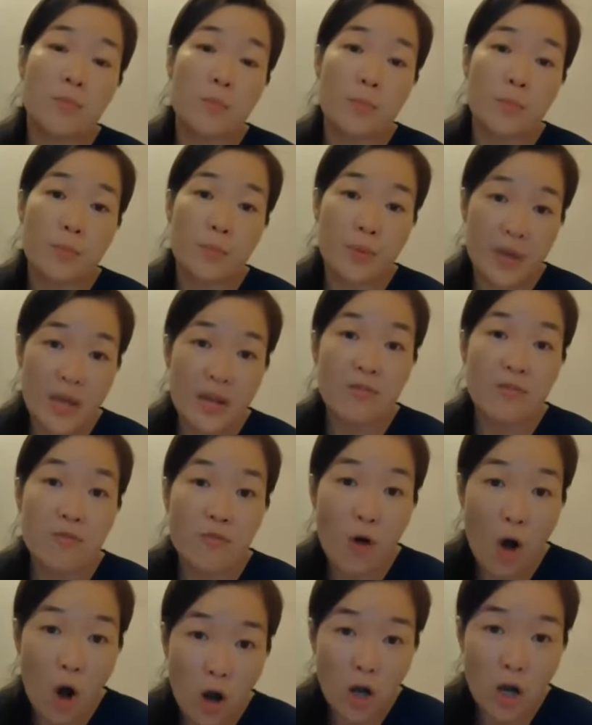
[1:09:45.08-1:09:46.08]
brain
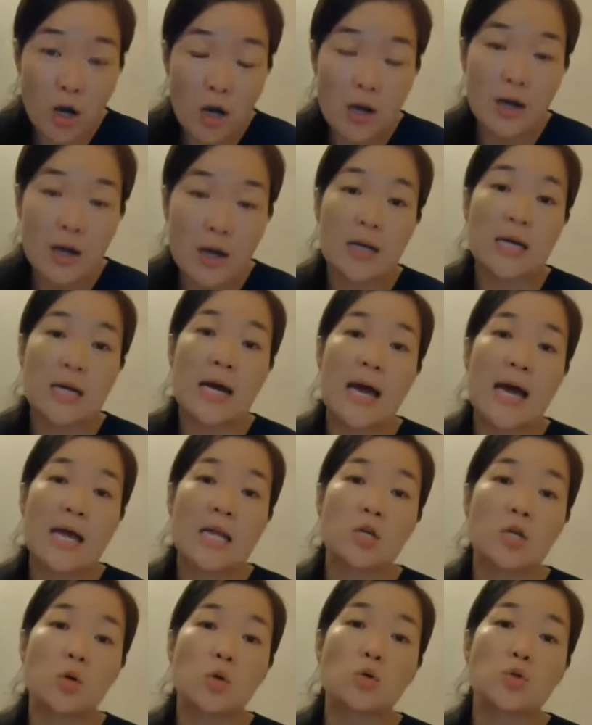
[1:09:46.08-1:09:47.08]
fog, uh,
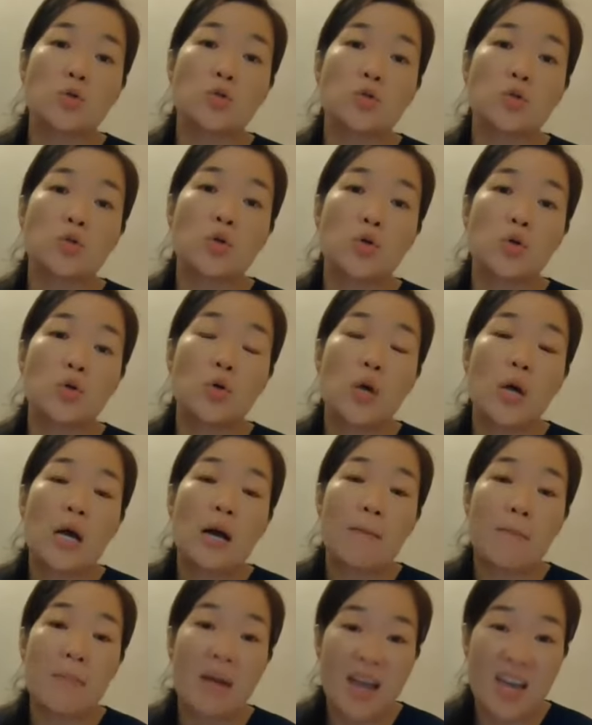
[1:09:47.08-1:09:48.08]
and also
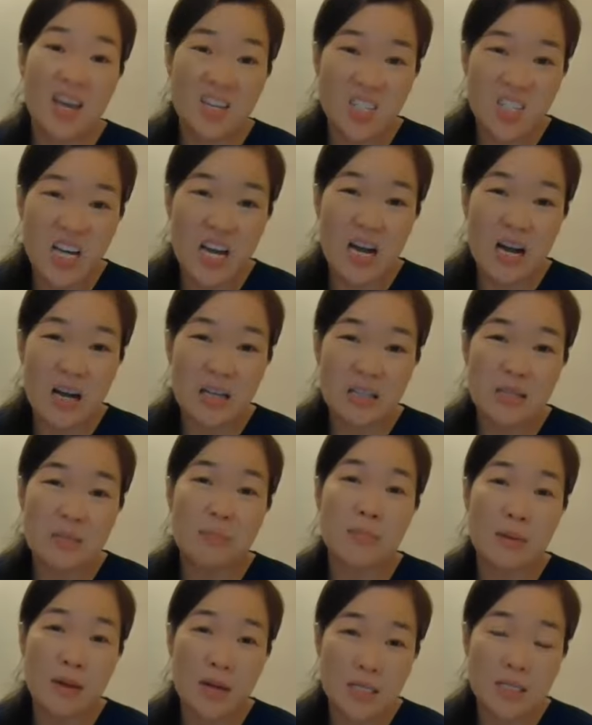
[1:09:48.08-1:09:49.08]
myalgia, the
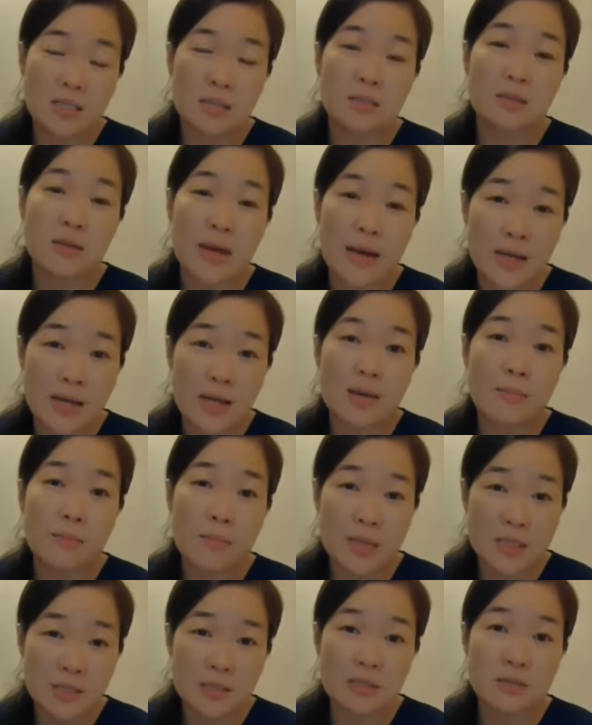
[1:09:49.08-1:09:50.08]
muscle
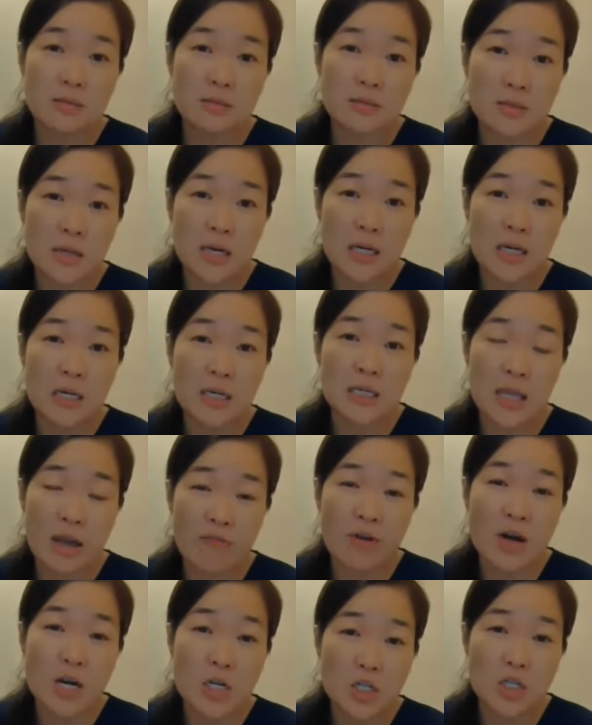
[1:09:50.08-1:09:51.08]
muscle uh,
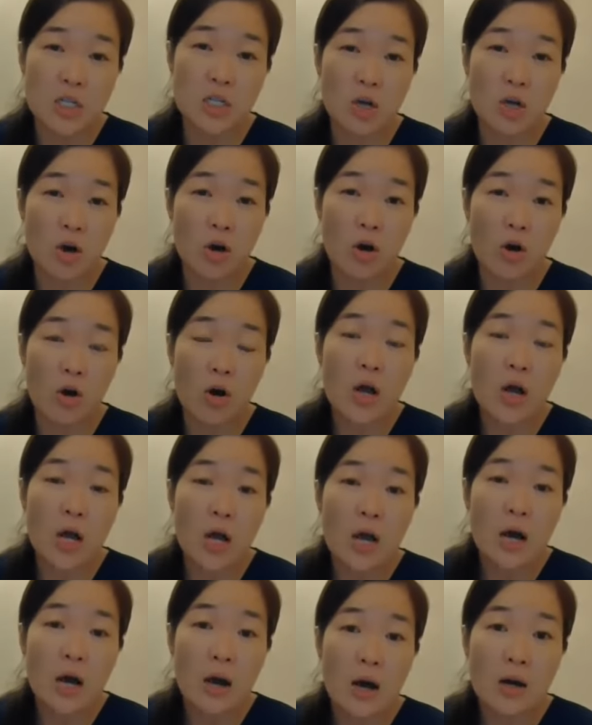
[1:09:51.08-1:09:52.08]
dysfunction or
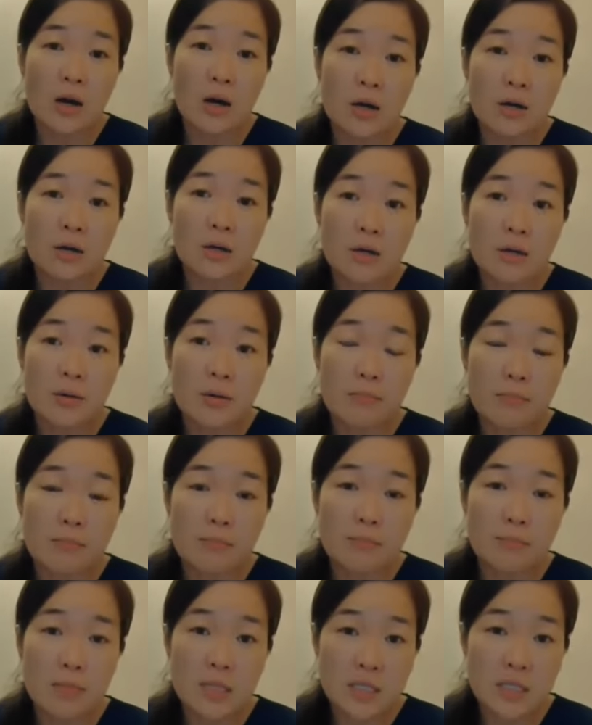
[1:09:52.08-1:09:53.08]
uh,
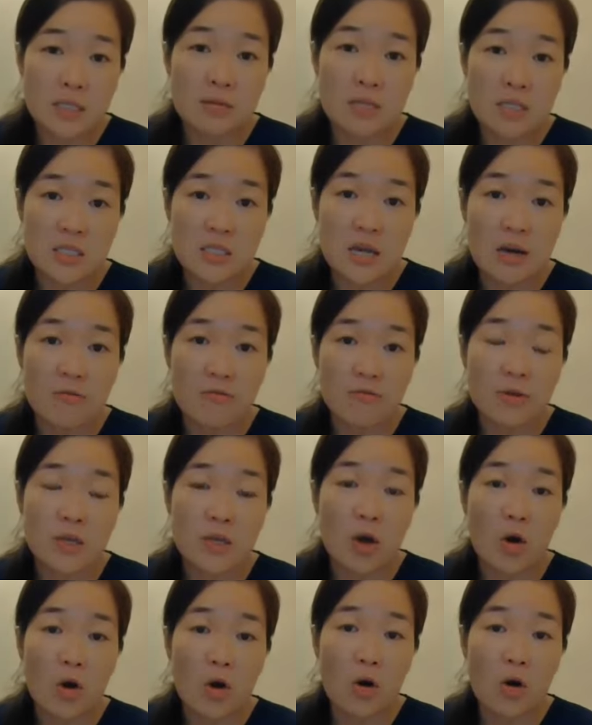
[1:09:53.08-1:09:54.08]
muscle discomfort
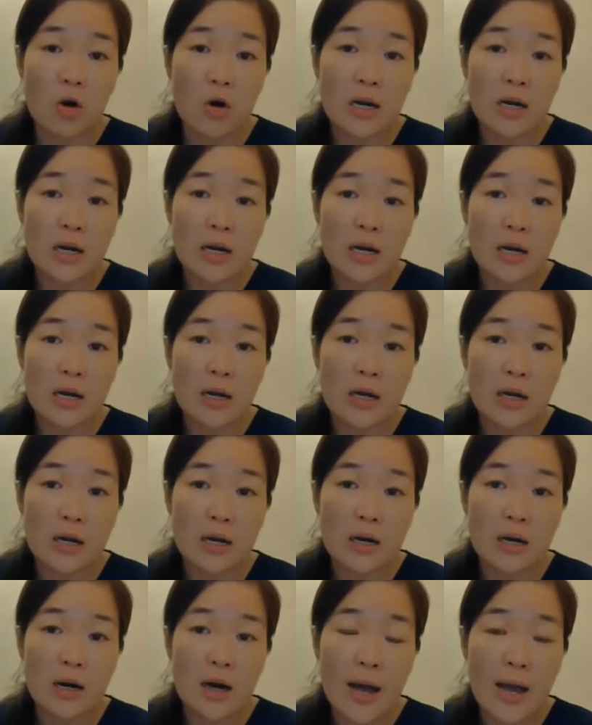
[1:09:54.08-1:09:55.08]
or
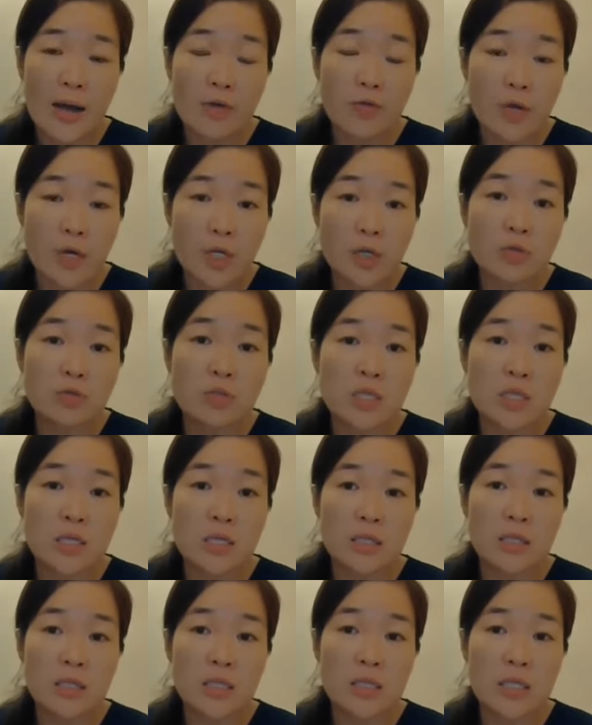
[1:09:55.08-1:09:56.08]
and reduce
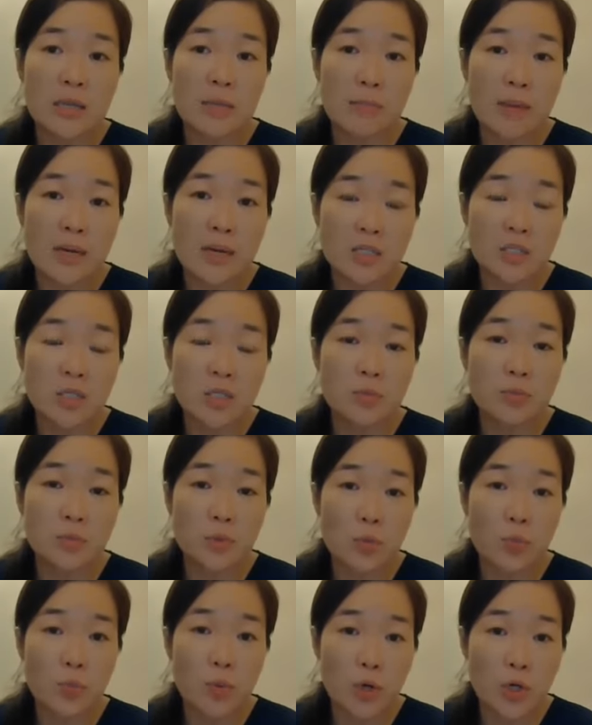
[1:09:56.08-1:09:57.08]
in the muscle
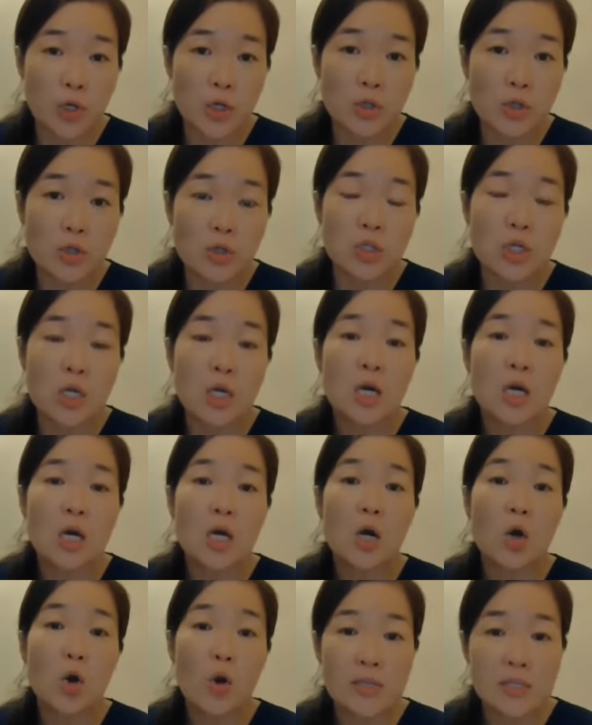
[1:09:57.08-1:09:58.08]
to produce
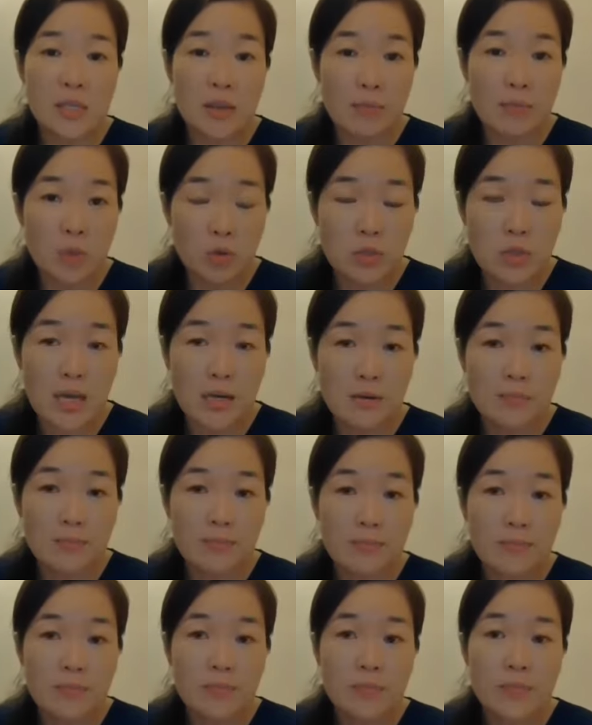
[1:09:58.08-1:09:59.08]
coenzyme Q10.
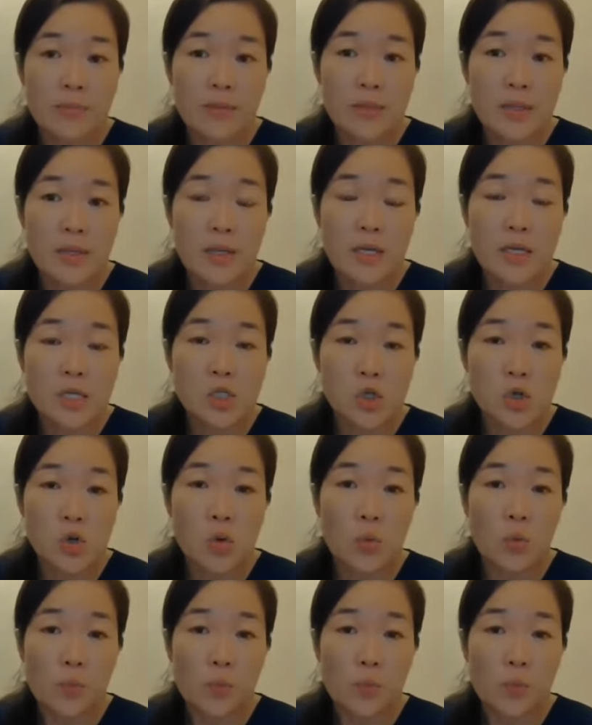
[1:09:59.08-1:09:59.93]
So